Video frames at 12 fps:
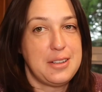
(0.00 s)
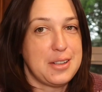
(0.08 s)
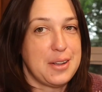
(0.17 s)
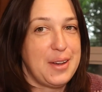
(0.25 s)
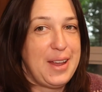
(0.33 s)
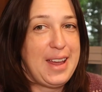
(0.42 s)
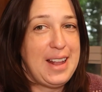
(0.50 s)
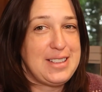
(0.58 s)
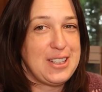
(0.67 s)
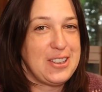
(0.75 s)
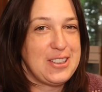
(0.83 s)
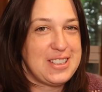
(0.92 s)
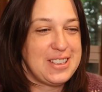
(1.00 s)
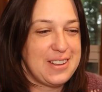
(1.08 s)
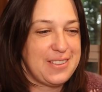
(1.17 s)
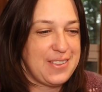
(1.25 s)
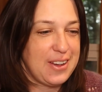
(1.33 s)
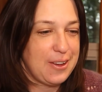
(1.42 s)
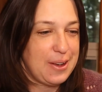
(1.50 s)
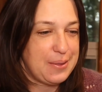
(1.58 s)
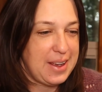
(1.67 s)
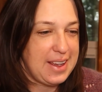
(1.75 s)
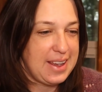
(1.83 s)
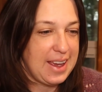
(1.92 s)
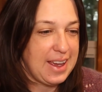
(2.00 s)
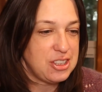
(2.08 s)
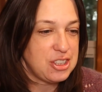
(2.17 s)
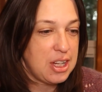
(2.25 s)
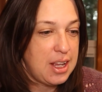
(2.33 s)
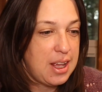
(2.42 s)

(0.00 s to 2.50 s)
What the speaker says: so it turned to the fingering weight gauge.